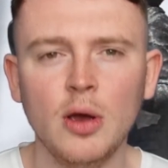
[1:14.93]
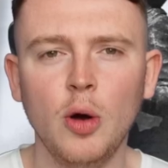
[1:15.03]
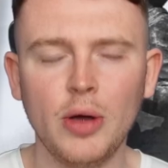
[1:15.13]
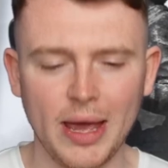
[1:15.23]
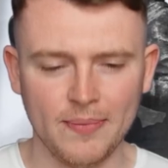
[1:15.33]

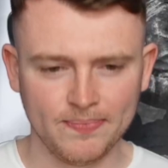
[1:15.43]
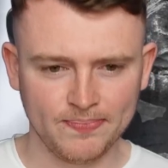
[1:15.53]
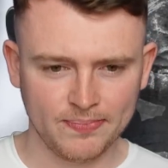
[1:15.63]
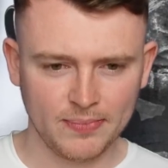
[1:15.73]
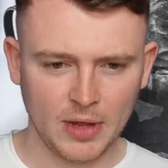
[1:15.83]
Okay,
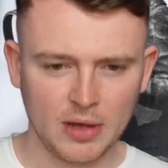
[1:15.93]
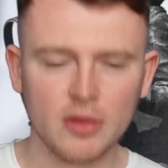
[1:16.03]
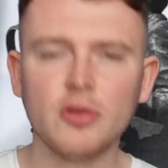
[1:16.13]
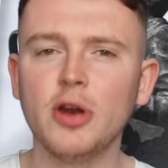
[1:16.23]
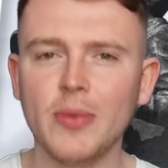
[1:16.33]

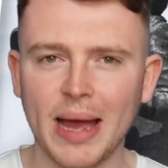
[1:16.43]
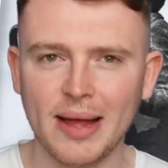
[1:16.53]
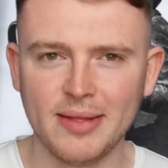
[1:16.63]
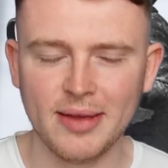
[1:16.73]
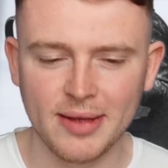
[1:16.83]
sorry we
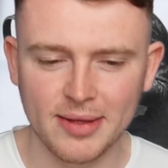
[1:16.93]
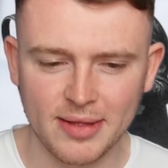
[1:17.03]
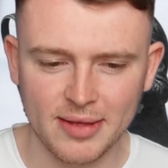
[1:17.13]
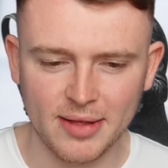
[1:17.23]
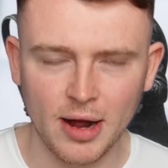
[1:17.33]
had
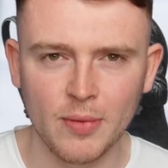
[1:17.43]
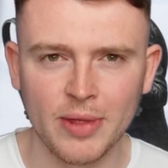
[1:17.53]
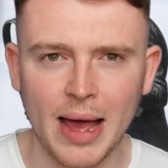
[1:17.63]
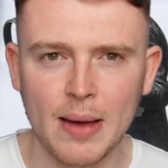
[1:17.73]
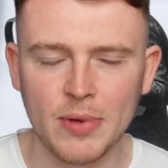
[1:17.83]
to start
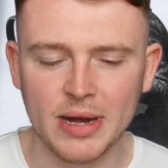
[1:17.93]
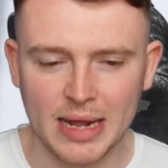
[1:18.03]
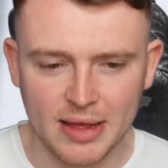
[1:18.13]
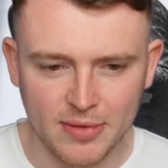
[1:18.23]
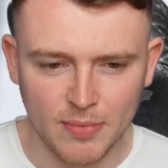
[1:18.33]
with that, but
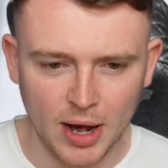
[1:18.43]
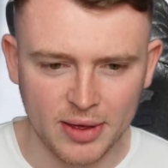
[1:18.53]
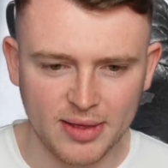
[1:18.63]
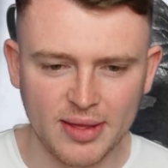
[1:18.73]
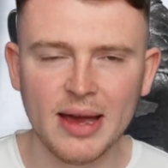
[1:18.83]
needs
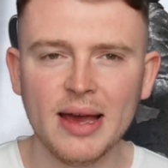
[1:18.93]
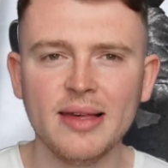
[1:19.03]
must.